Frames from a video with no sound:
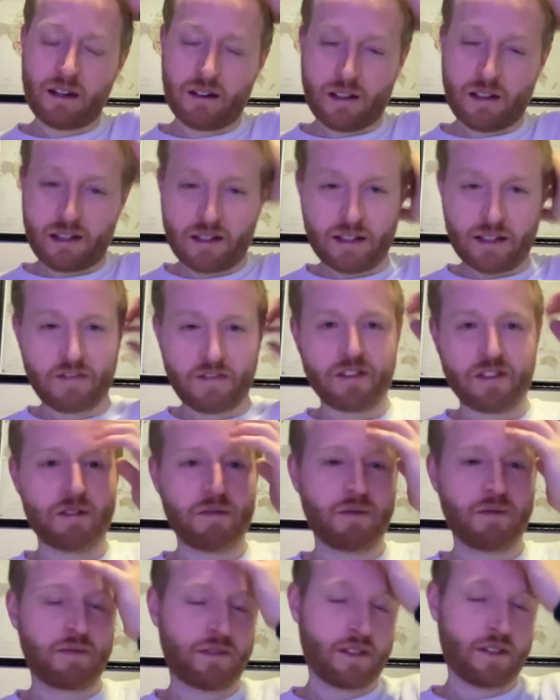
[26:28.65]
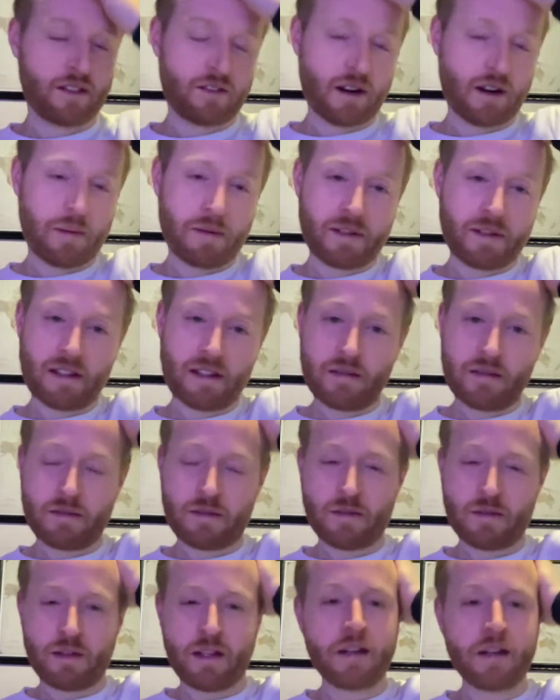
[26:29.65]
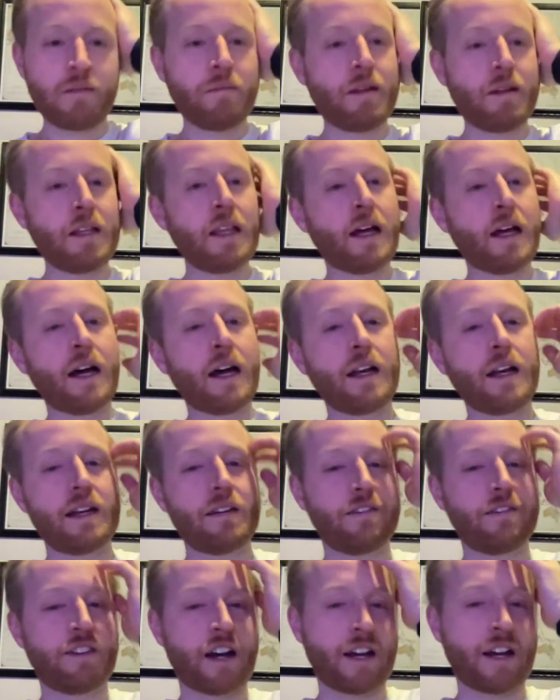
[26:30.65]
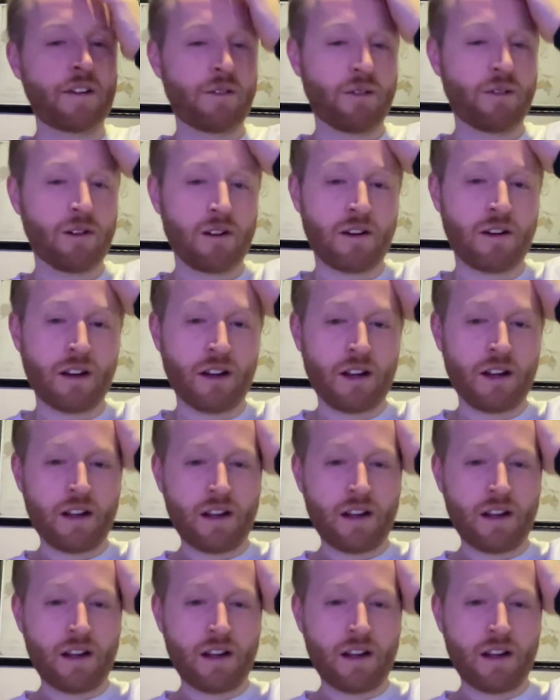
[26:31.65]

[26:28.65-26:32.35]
or the discrepancy between Milan and Feyenoord